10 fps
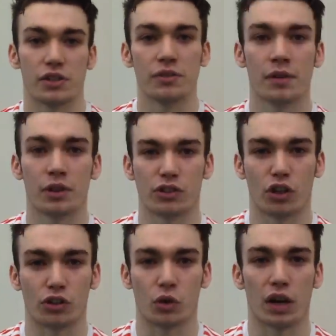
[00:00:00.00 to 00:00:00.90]
So it's
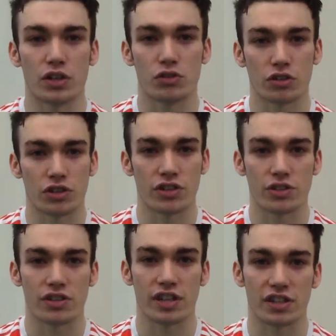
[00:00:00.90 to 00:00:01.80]
not quite as structured
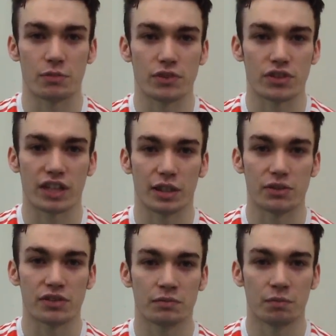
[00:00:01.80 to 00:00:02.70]
as the session we just had.
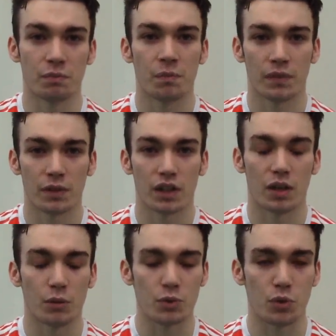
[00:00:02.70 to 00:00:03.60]
It was
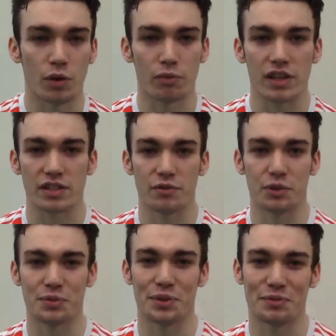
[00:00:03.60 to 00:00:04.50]
much more impressive,
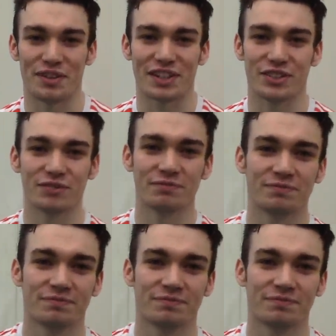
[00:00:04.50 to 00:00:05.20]
much more professional.